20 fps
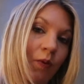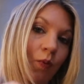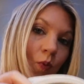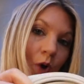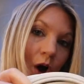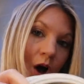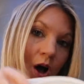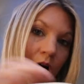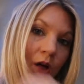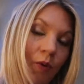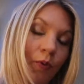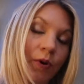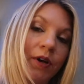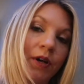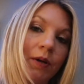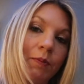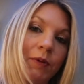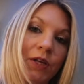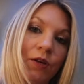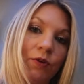wall, we're
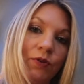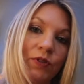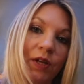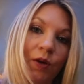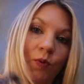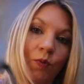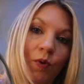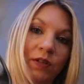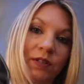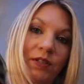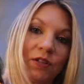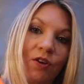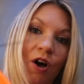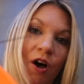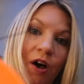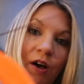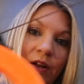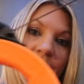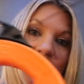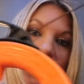going to be using what's
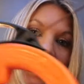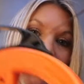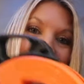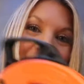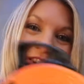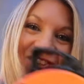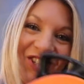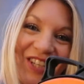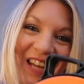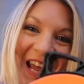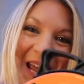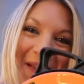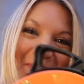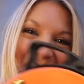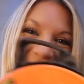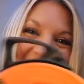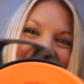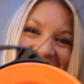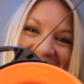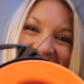called a fish tape.
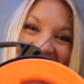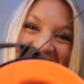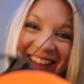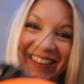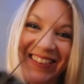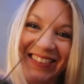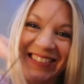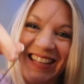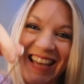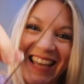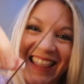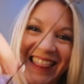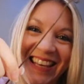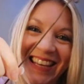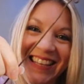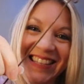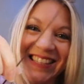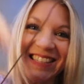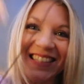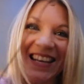It kind of looks like
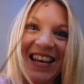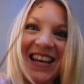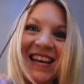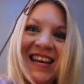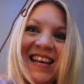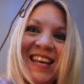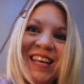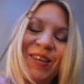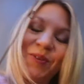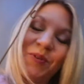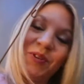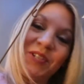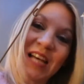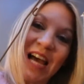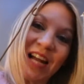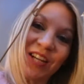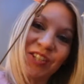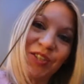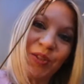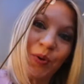this. You
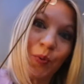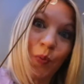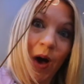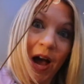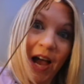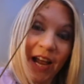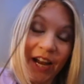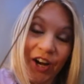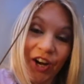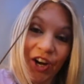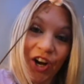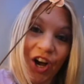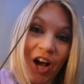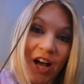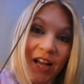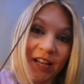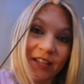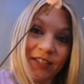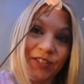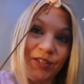attach the wire
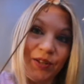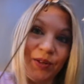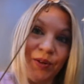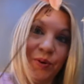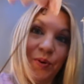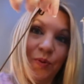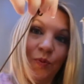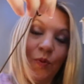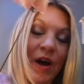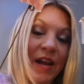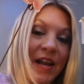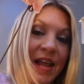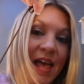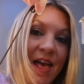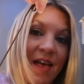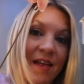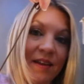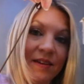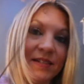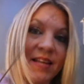onto one
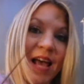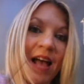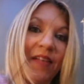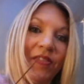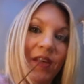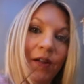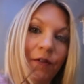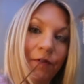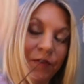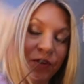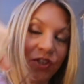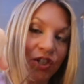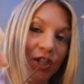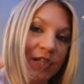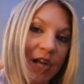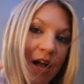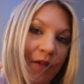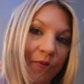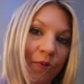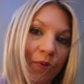end and then fish it
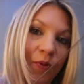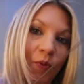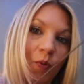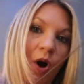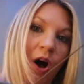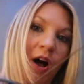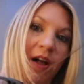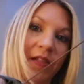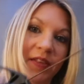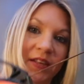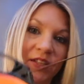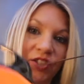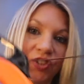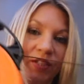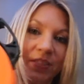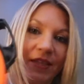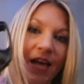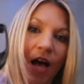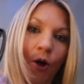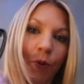down through the wall, and this
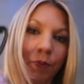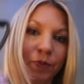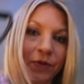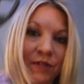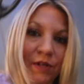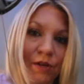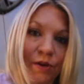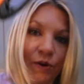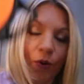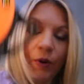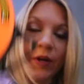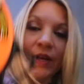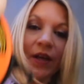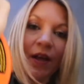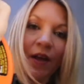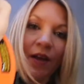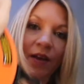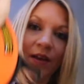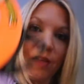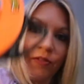just helps you
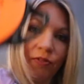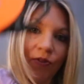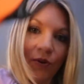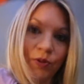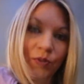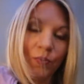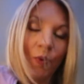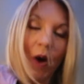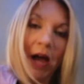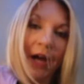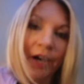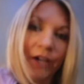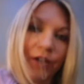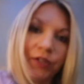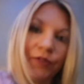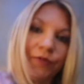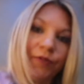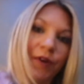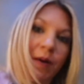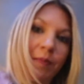get those
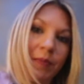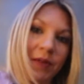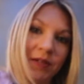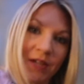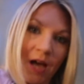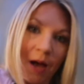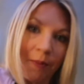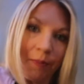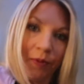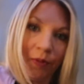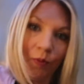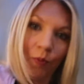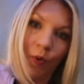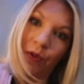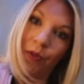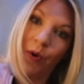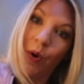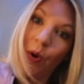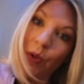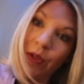wires from the top of
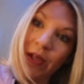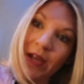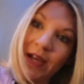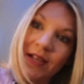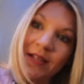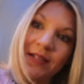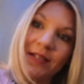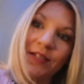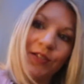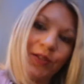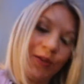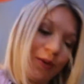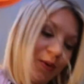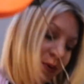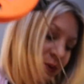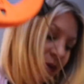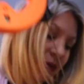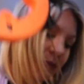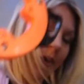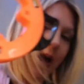where the hole is
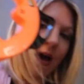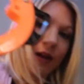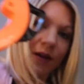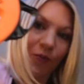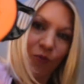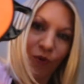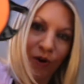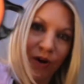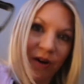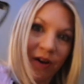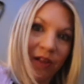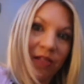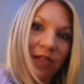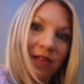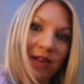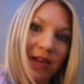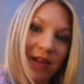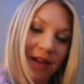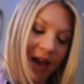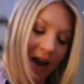to the bottom where
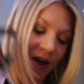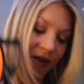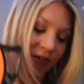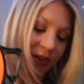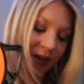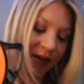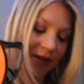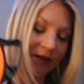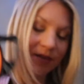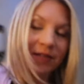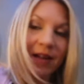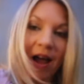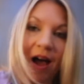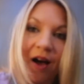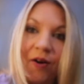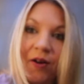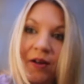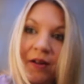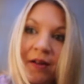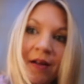the outlet is.
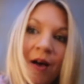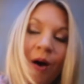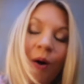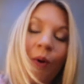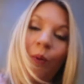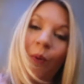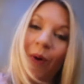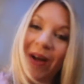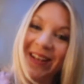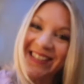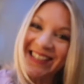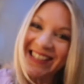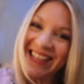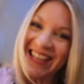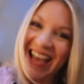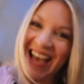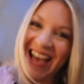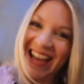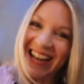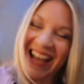Now, once
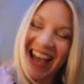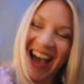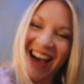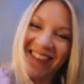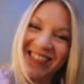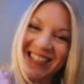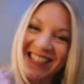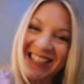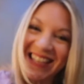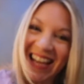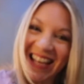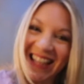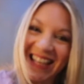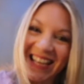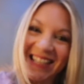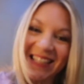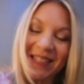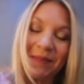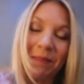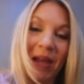again, I have to say
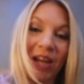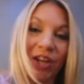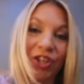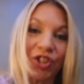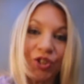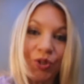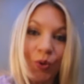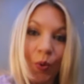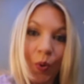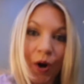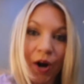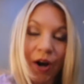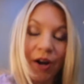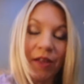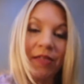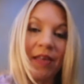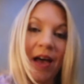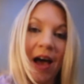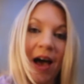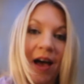this, make sure
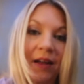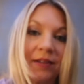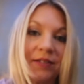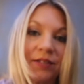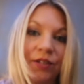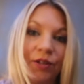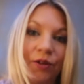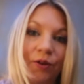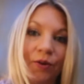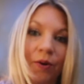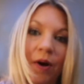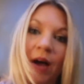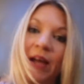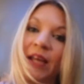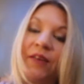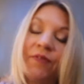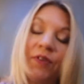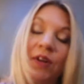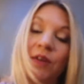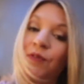that you,
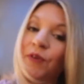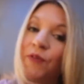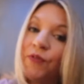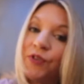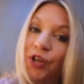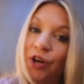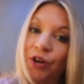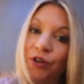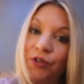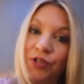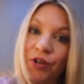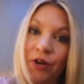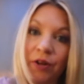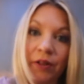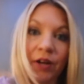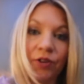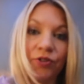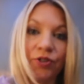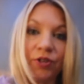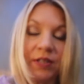even if you've turned your
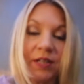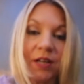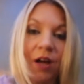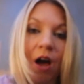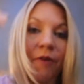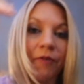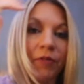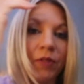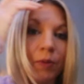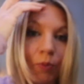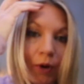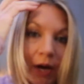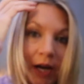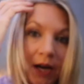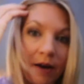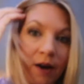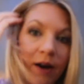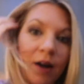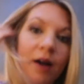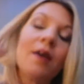electricity off the
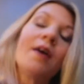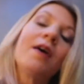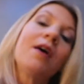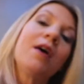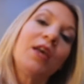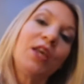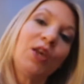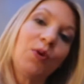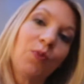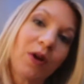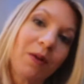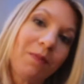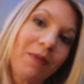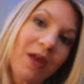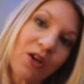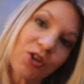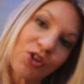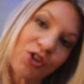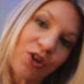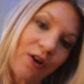breaker, you want to
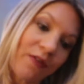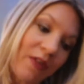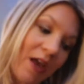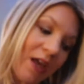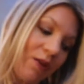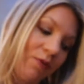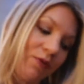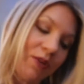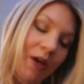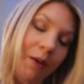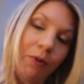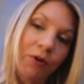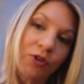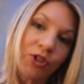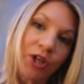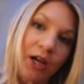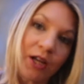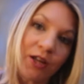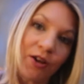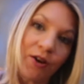make sure that you double
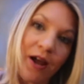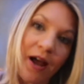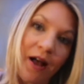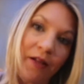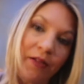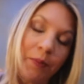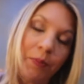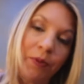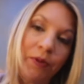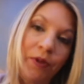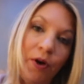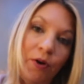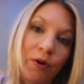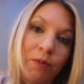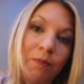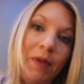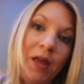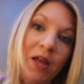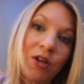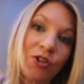check your outlet below to
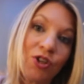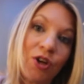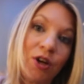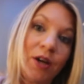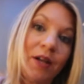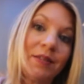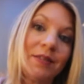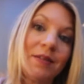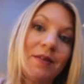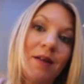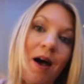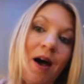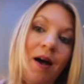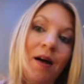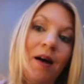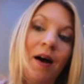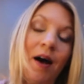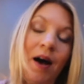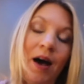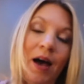make sure it's not
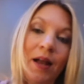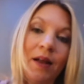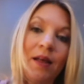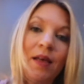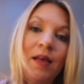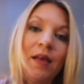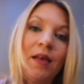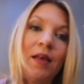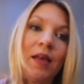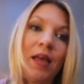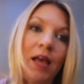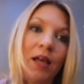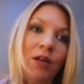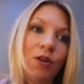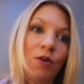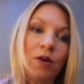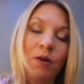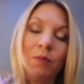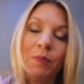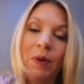hot, and
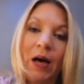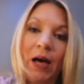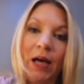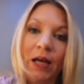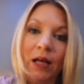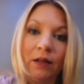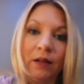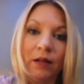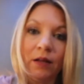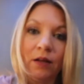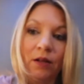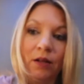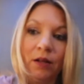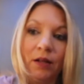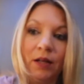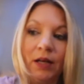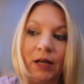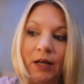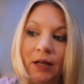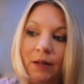you can buy a
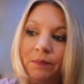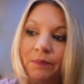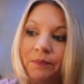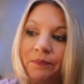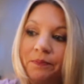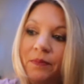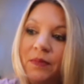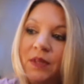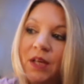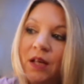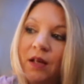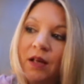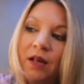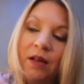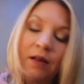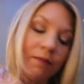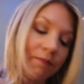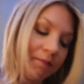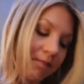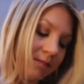little um,
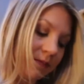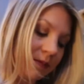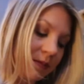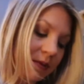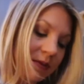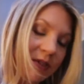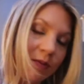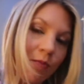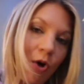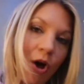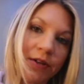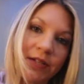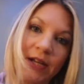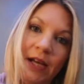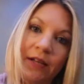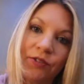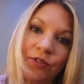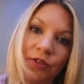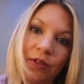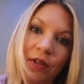small
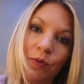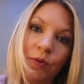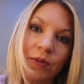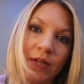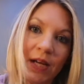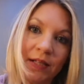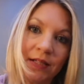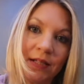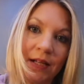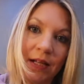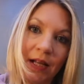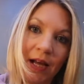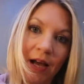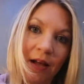tester that will test in the